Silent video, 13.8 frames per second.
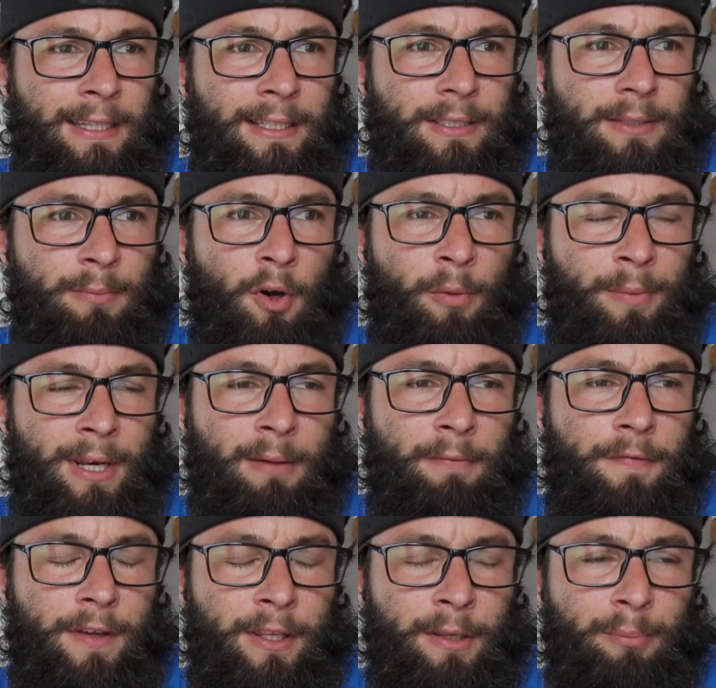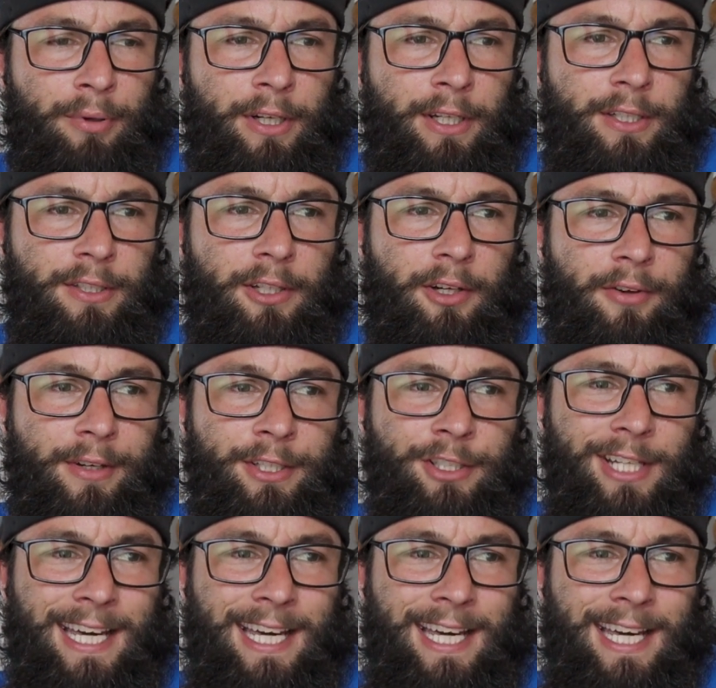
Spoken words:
In this moment, I'm feeling pretty discouraged.